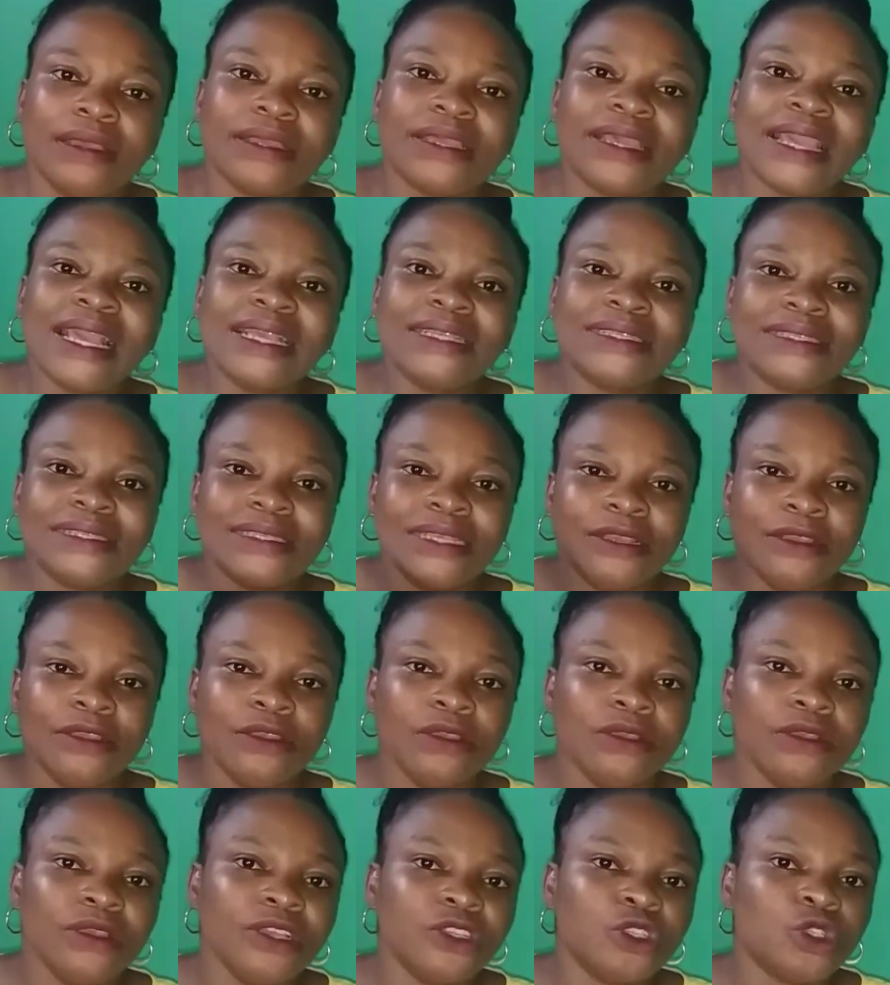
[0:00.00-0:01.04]
Get
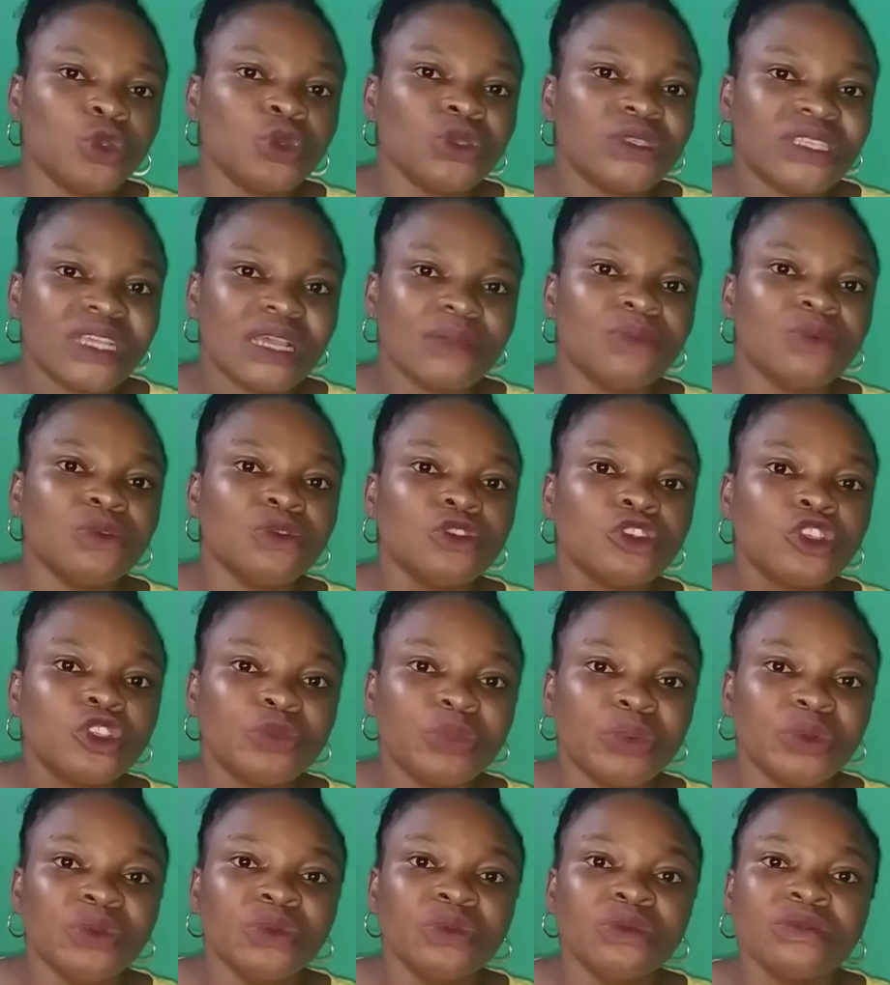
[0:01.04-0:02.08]
2
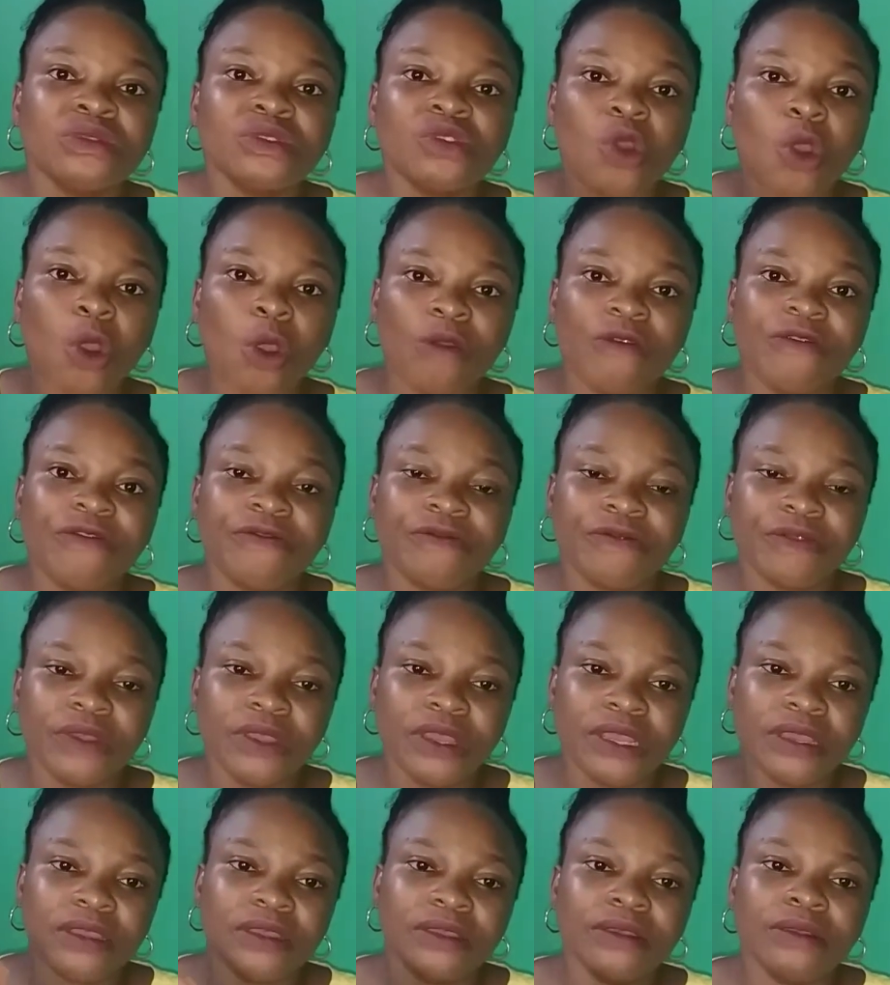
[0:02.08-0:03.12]
tablespoons of
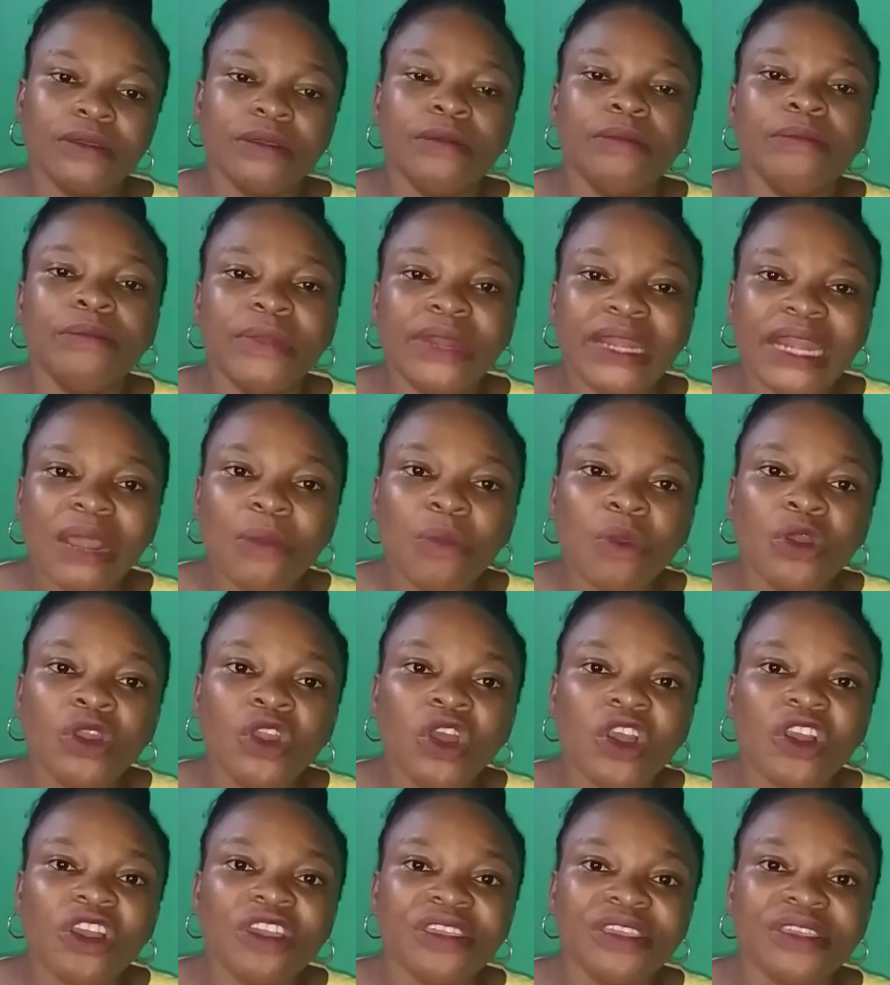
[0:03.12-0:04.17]

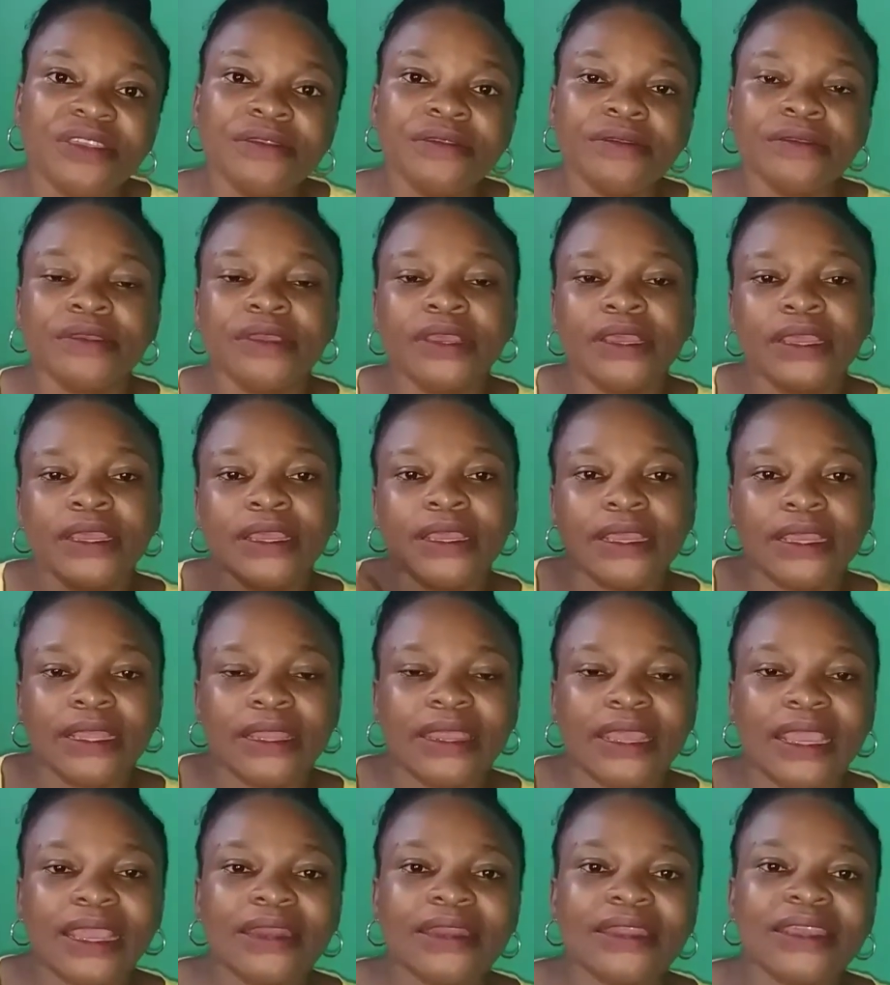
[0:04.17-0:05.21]
lemon oil,
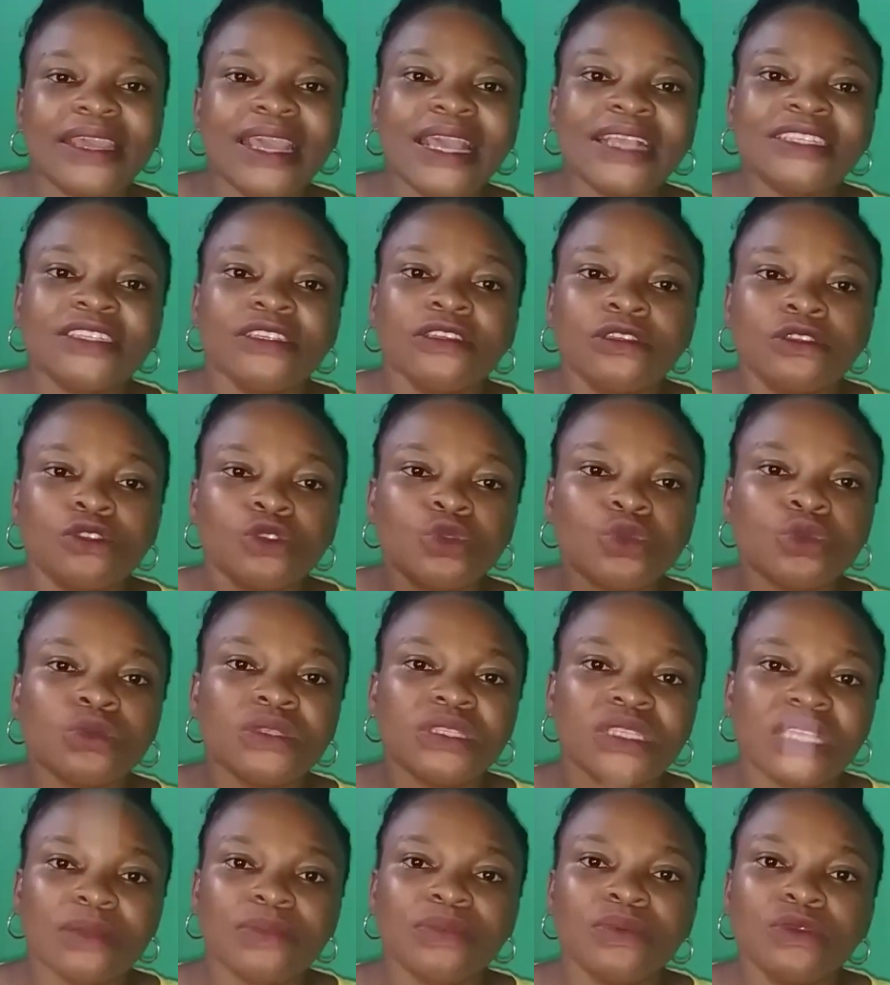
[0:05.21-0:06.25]
then get 2
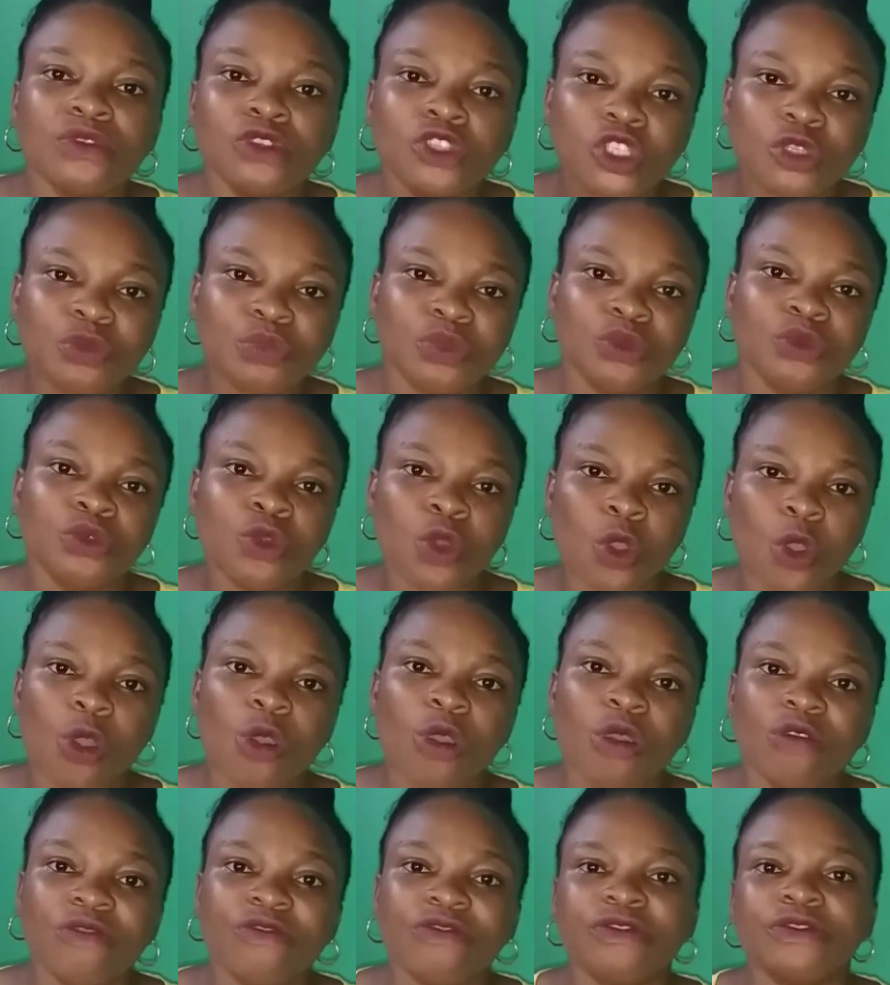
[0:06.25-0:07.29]
tablespoons
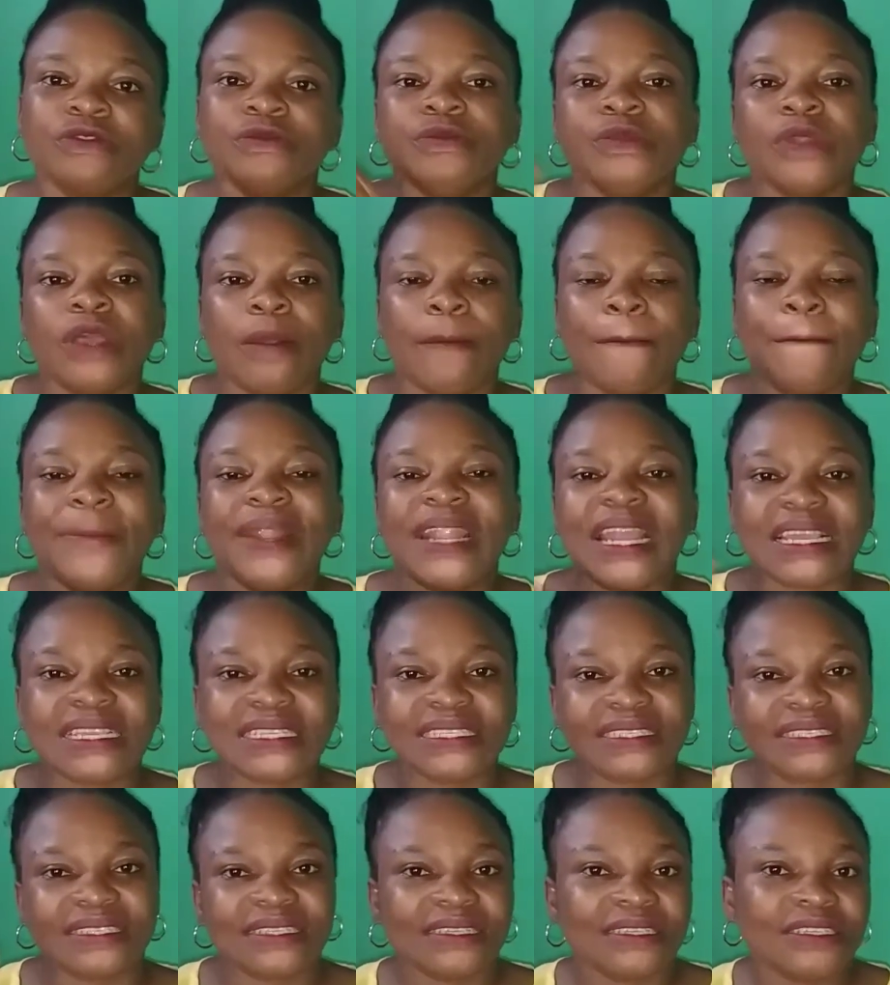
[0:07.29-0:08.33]
of black
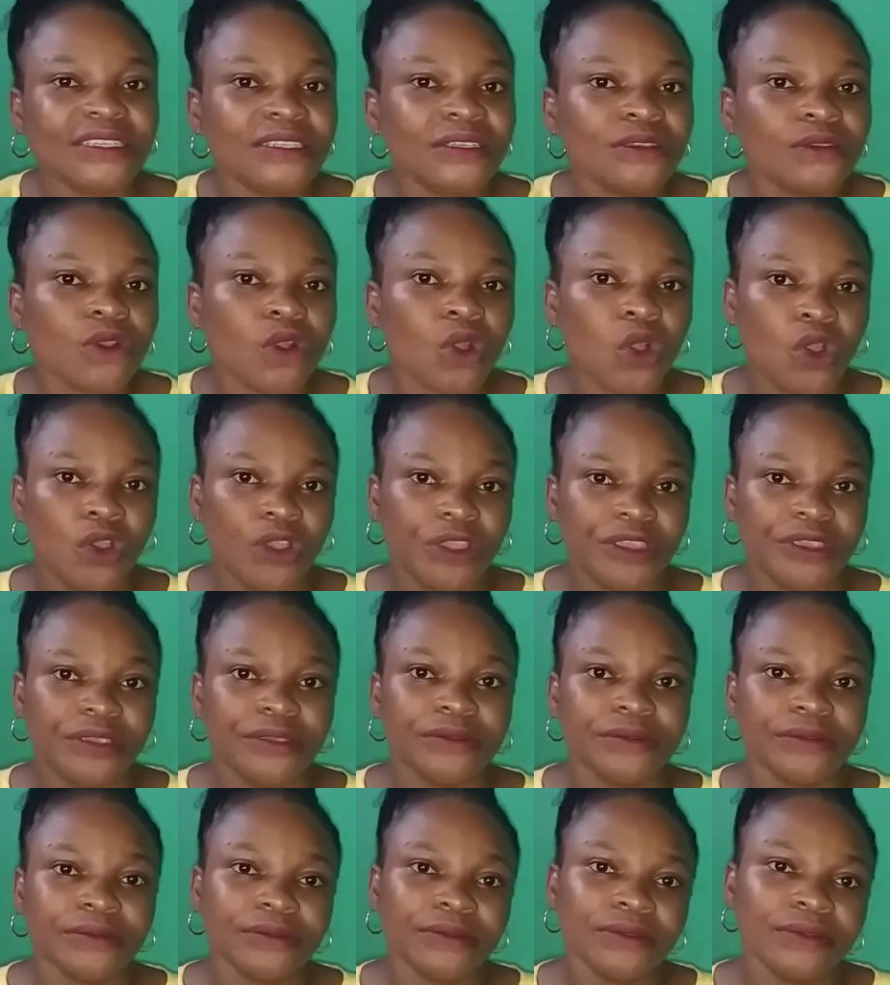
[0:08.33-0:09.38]
seed oil.